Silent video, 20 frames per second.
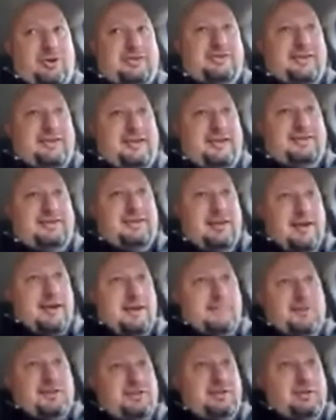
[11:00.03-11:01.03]
incidental
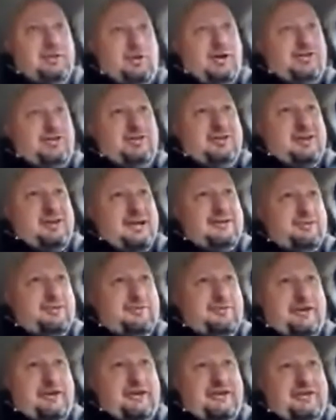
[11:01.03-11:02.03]
contact. But you
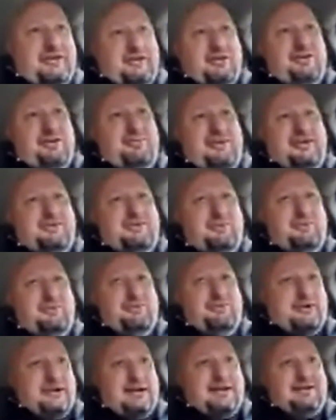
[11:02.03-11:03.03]
know what? The guys were fighting
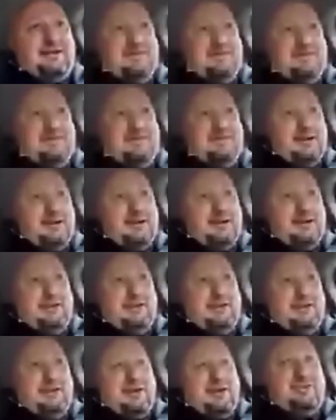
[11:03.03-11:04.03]
a little bit with their
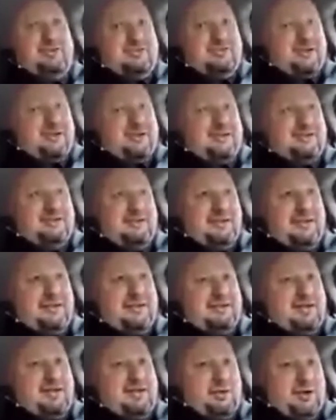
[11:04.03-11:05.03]
hands, and the ref
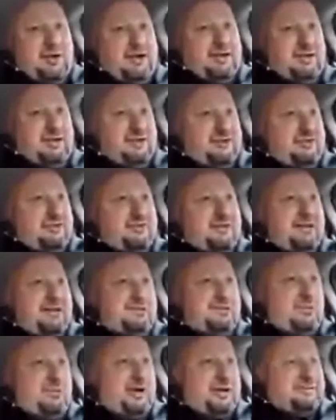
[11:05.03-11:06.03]
decided to let it go.
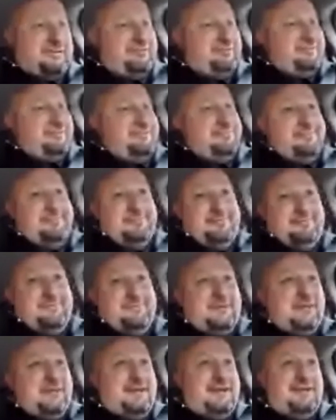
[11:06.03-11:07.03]
So guess what?
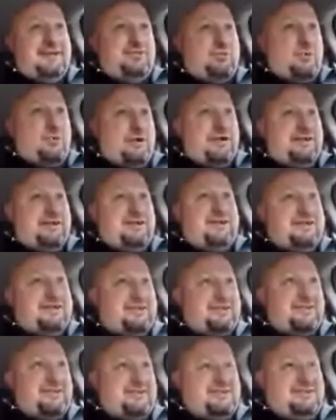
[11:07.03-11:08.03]
It is what it
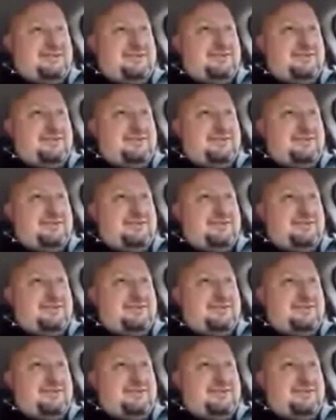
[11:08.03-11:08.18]
is.